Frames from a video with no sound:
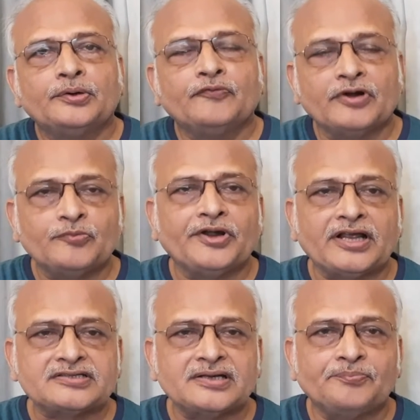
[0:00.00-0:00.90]
one more
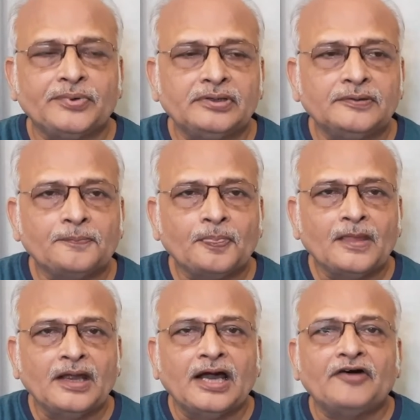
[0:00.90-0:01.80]
example
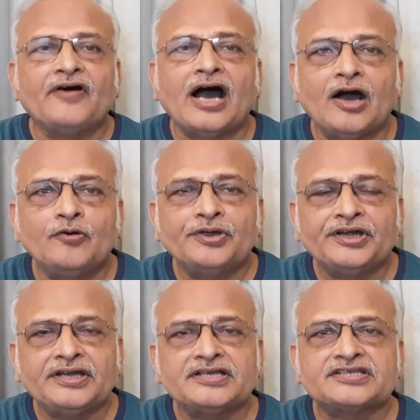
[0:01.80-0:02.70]
of how
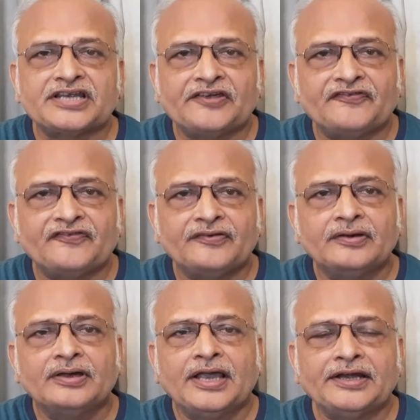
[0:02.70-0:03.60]
it is safe
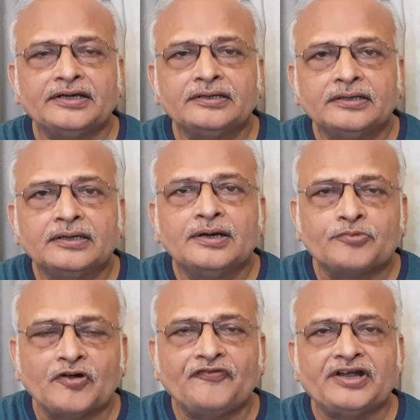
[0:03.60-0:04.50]
and
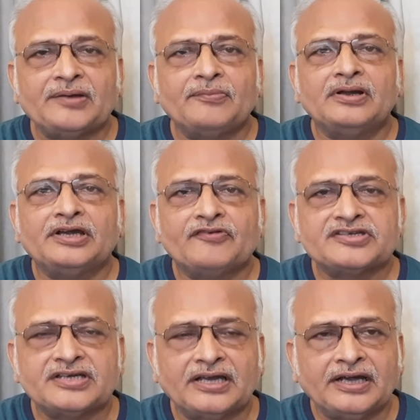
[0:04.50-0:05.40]
profitable
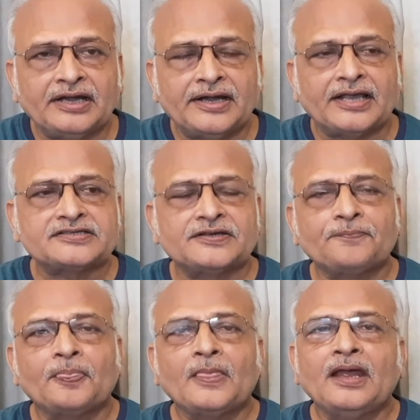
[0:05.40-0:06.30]
investing in index.
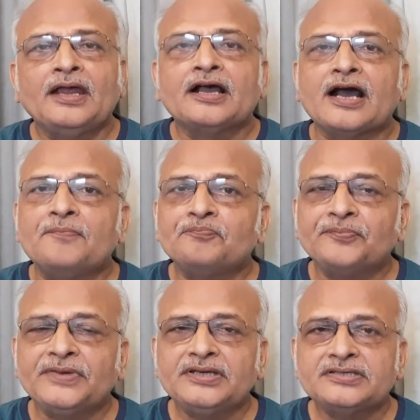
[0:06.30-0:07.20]

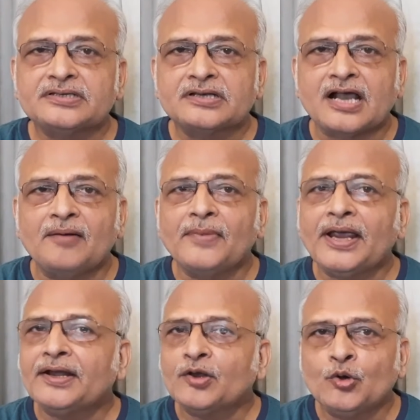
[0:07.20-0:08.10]
Companies come
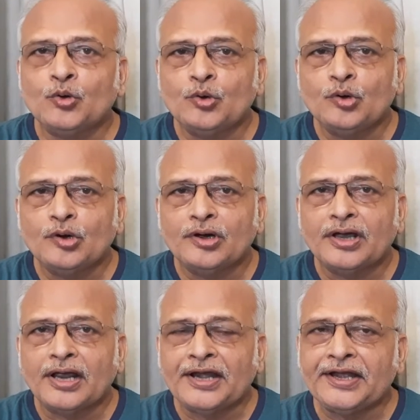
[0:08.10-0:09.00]
and go,
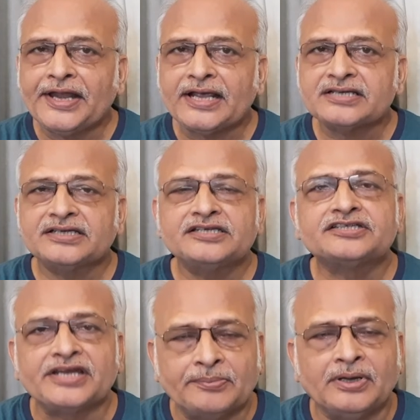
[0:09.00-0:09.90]
index is
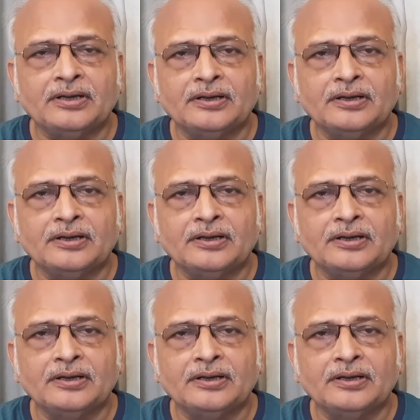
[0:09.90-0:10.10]
stable.